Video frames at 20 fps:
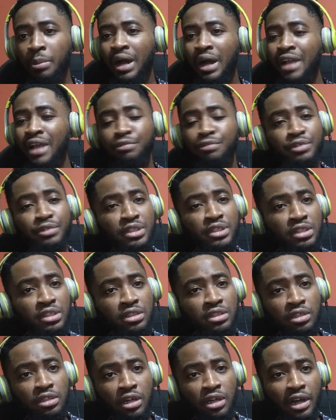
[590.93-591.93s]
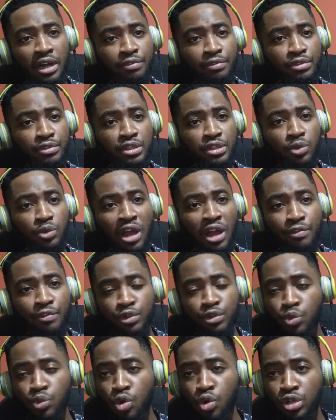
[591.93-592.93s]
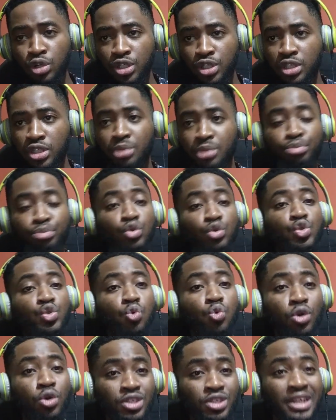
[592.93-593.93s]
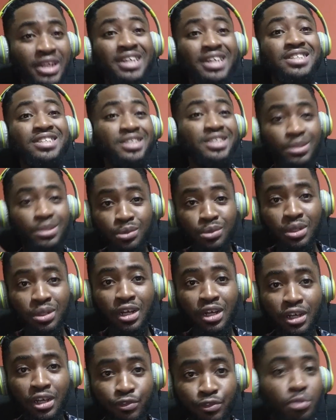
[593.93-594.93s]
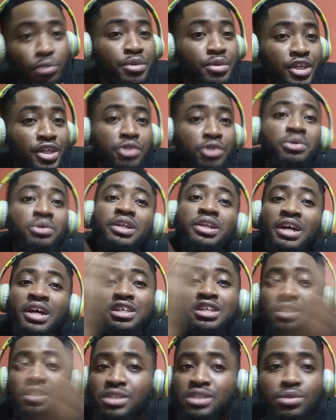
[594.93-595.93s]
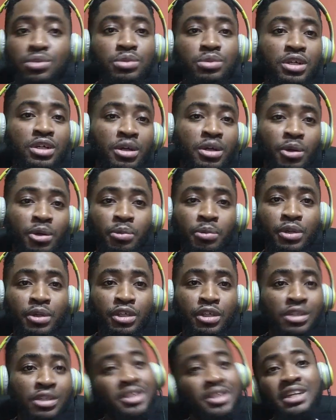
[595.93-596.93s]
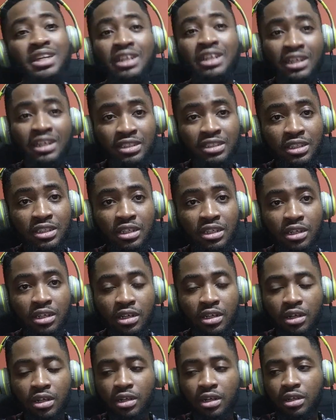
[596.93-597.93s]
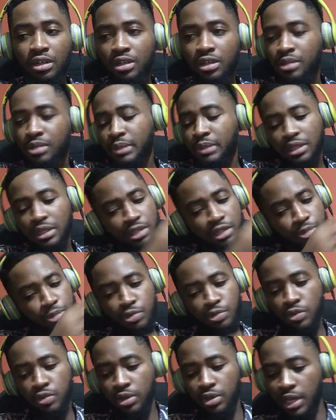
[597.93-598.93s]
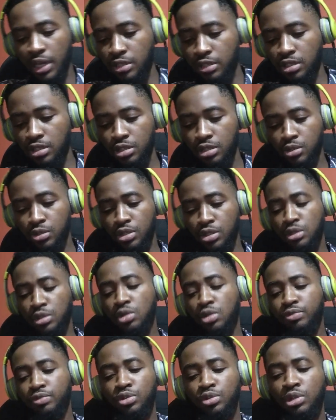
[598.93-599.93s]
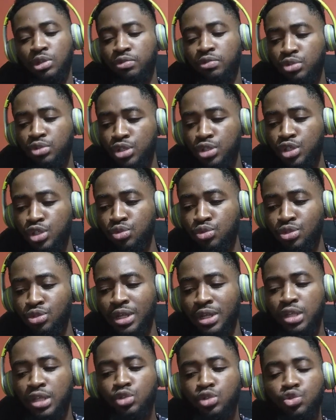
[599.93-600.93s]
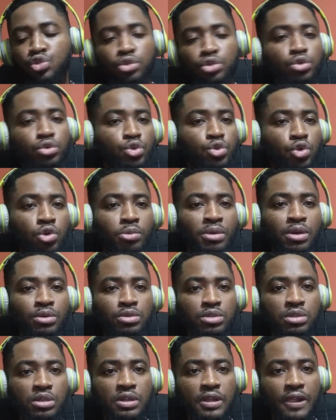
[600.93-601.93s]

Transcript: ivory works, the bronze works that are still from Benin Kingdom that are still in England. Let's move on, guys. So there's a lot of those issues that they choose not to talk about.